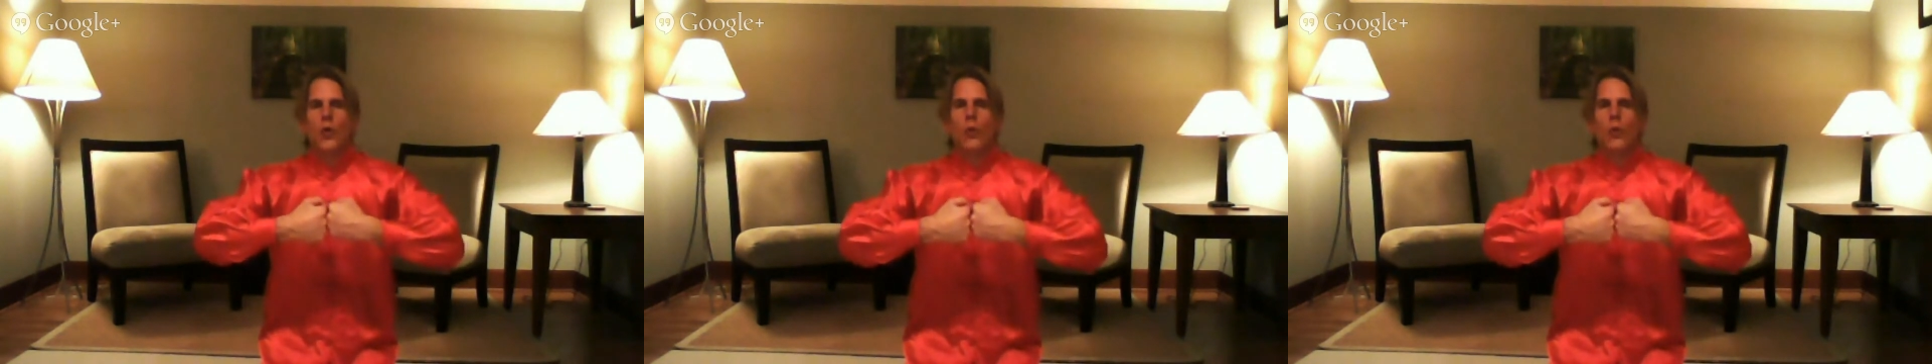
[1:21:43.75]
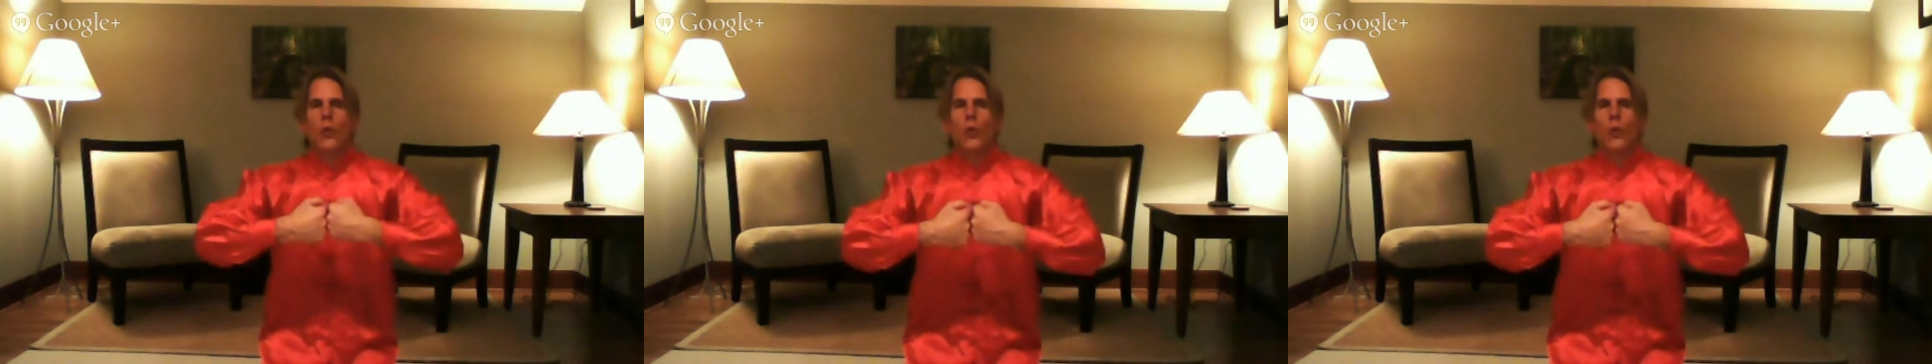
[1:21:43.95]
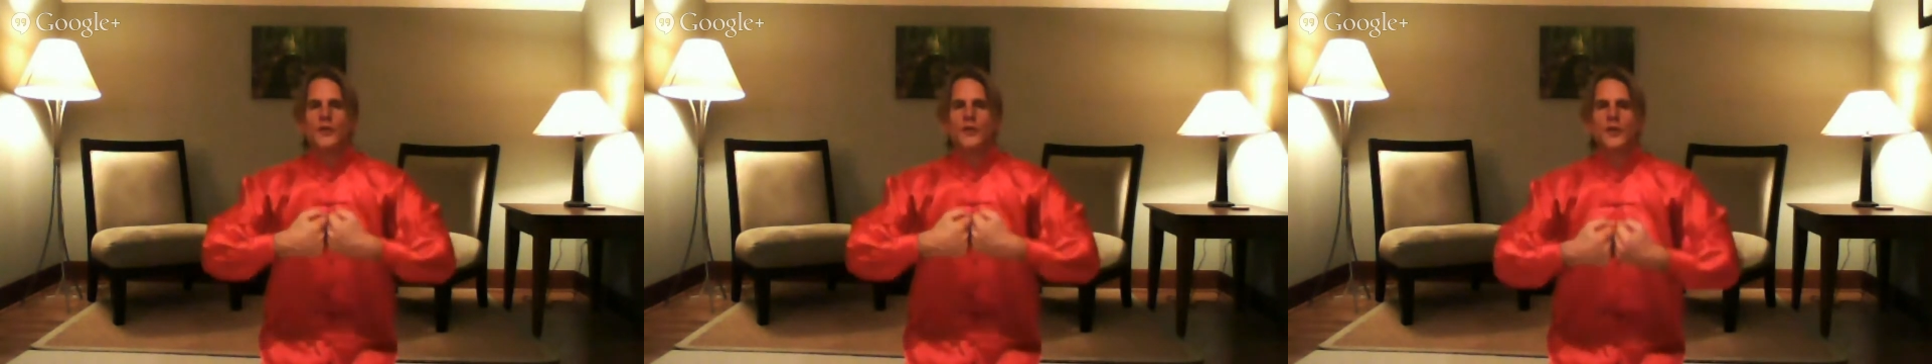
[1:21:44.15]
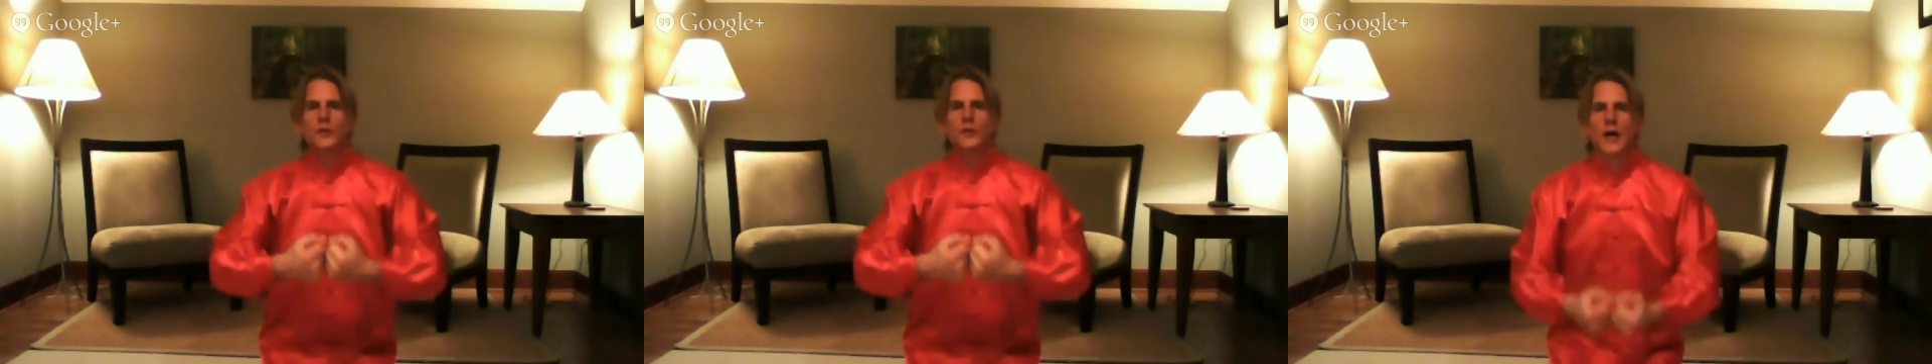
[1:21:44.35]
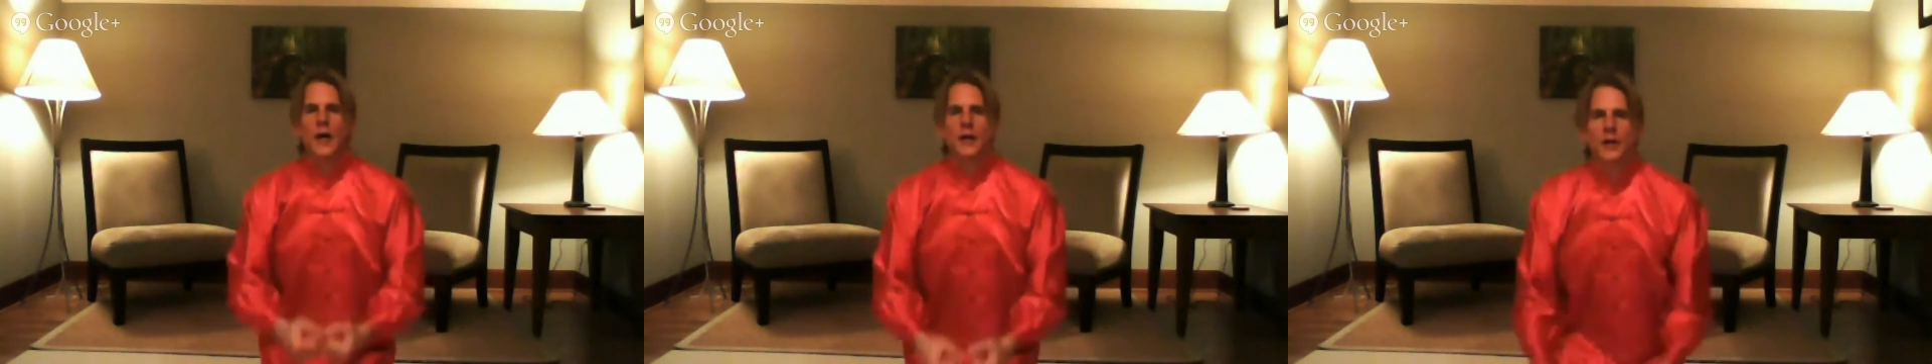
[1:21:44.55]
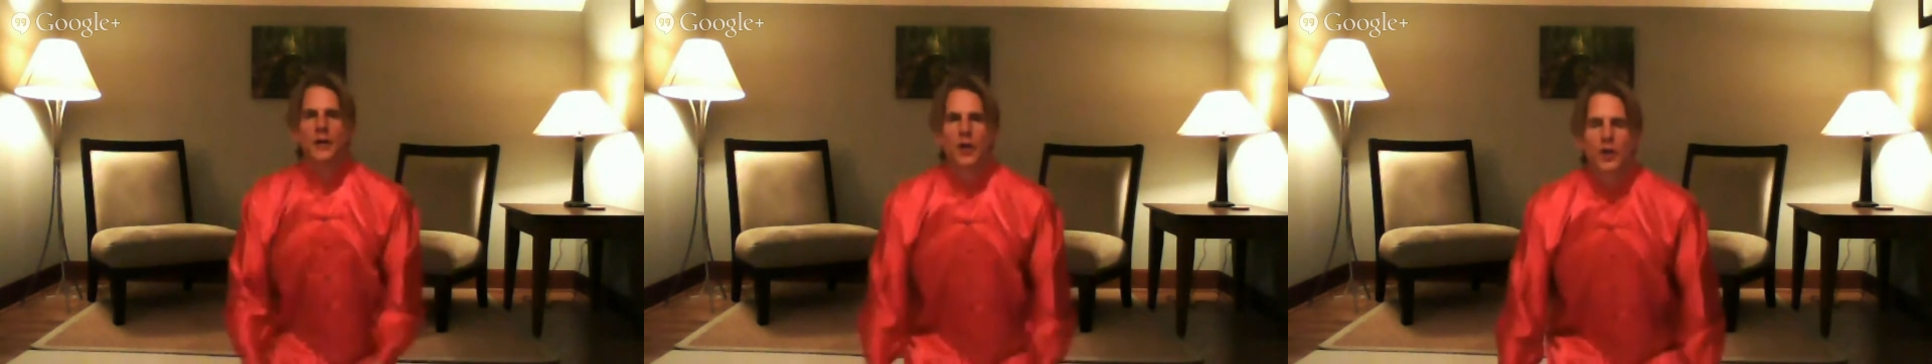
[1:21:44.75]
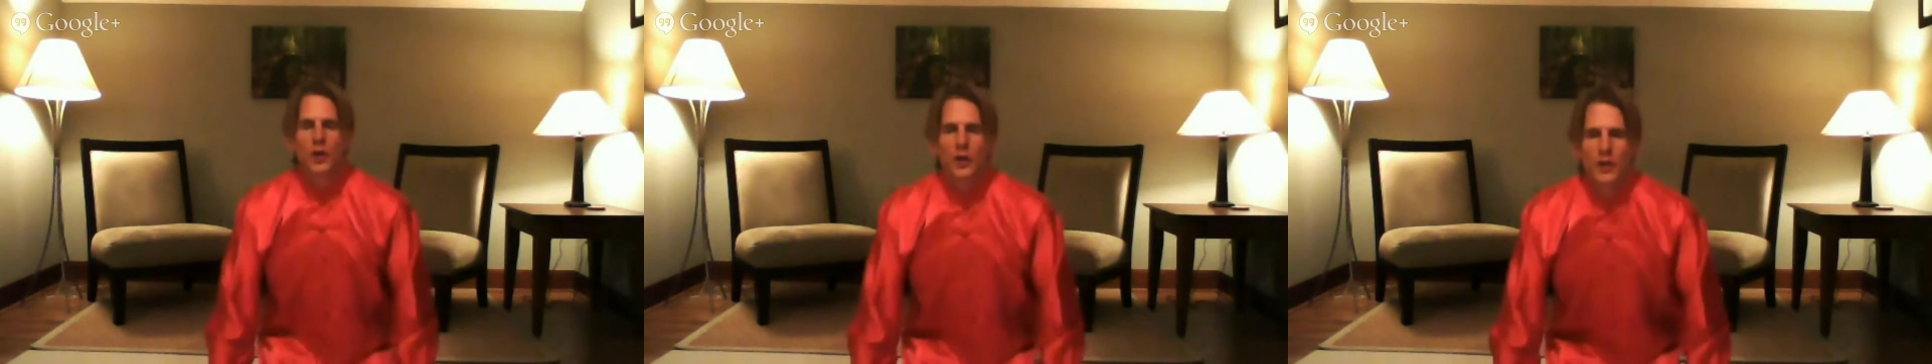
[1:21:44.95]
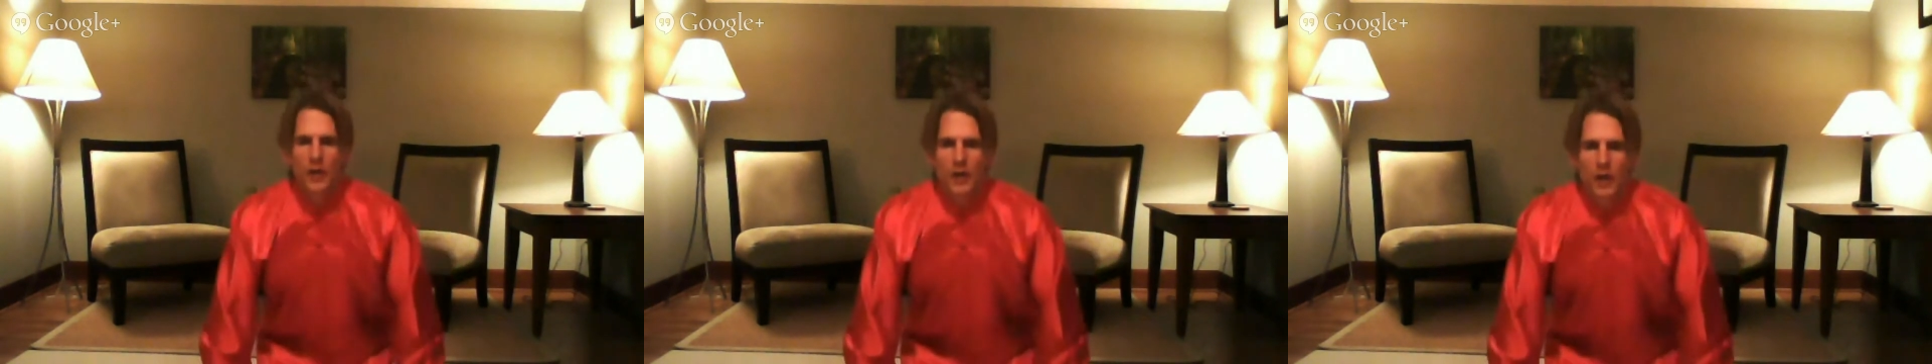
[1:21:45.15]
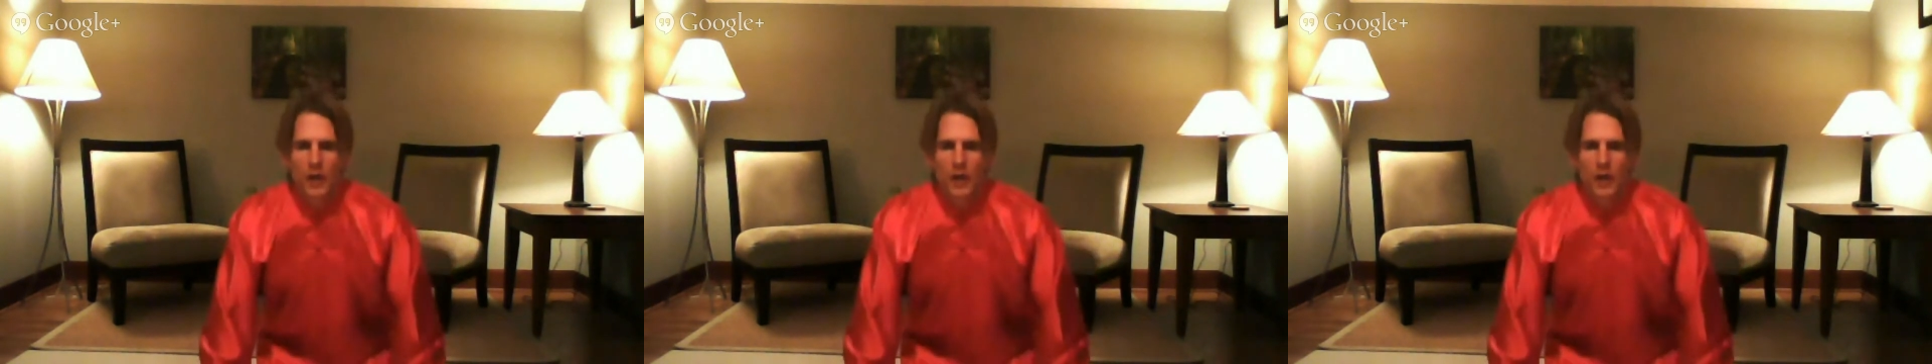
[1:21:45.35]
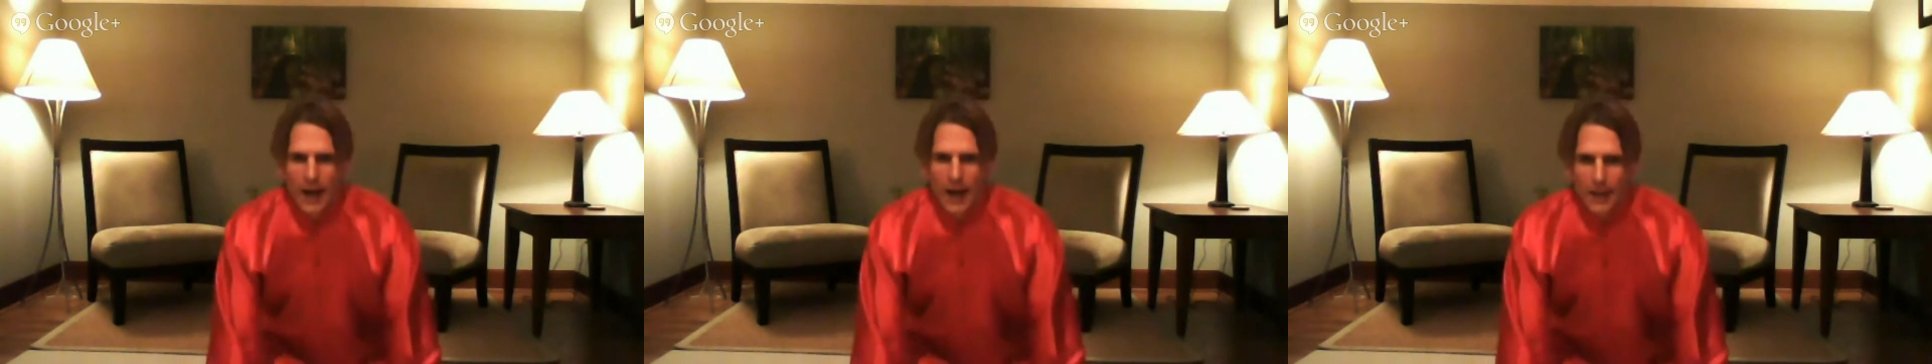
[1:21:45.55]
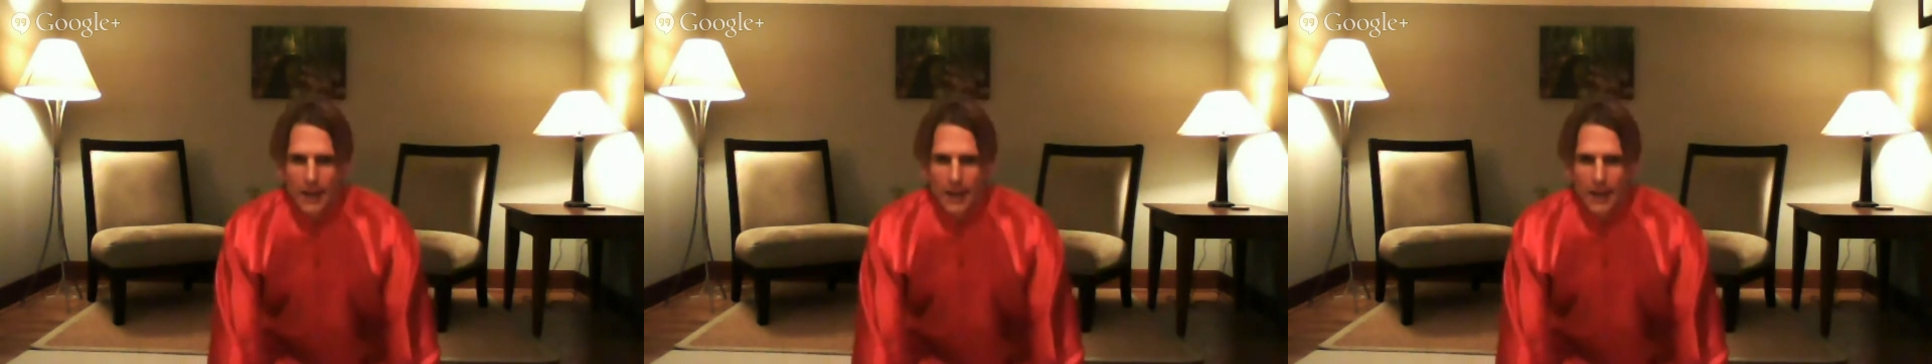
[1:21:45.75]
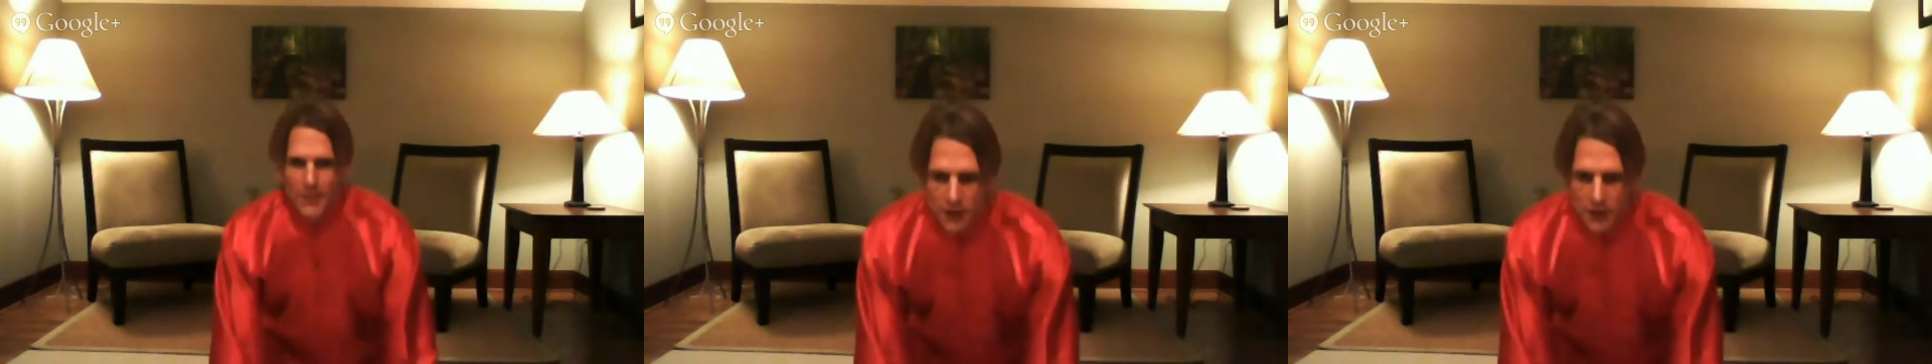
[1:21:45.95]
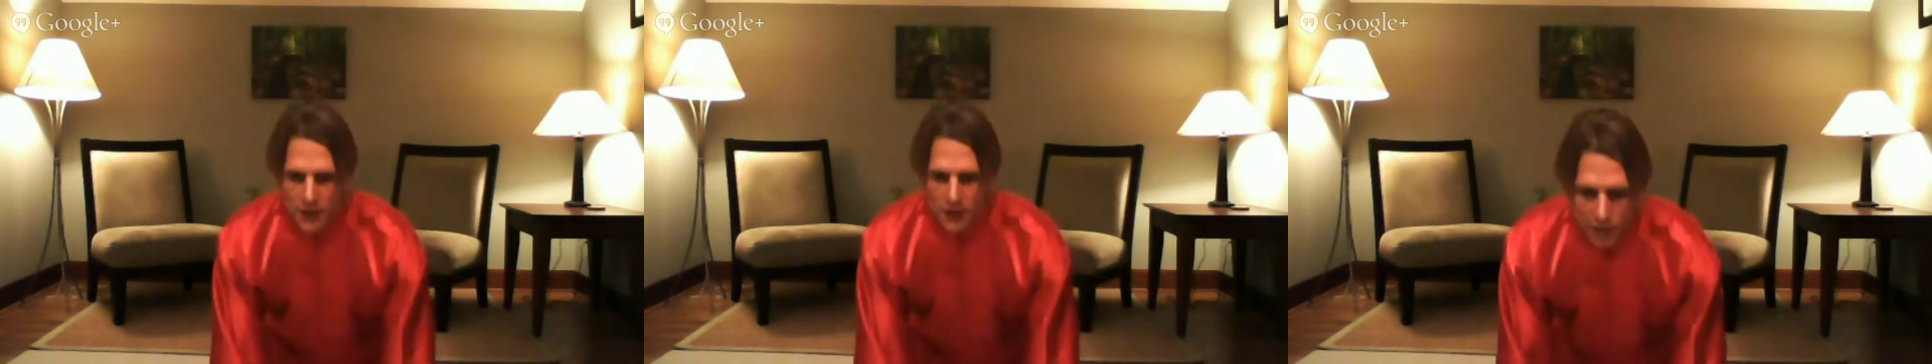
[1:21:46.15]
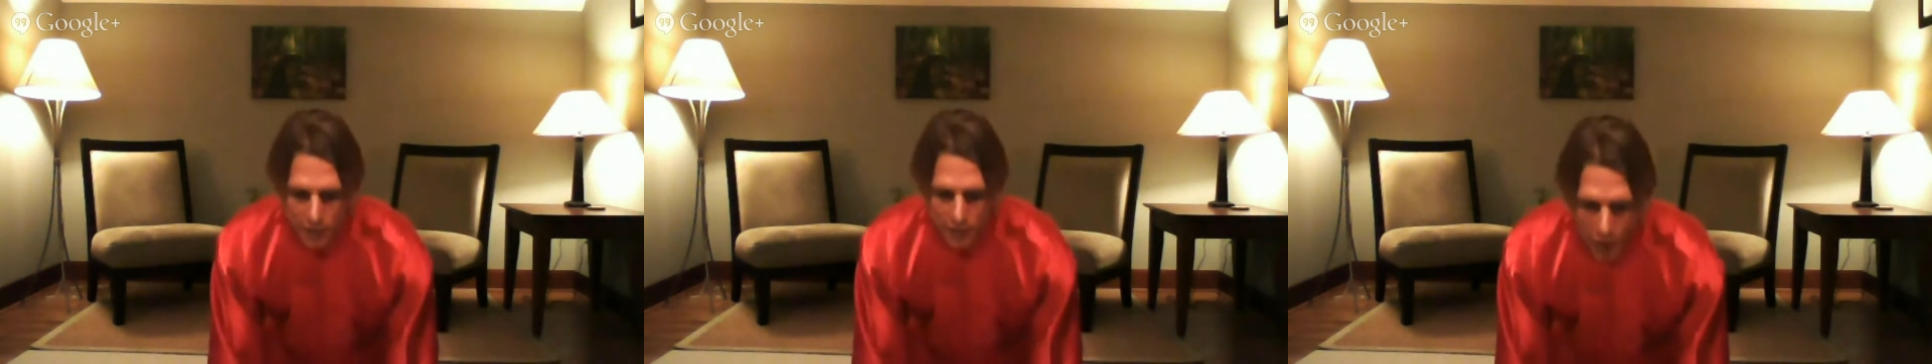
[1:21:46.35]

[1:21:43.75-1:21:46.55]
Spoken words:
Once you're done, you're going to collapse onto the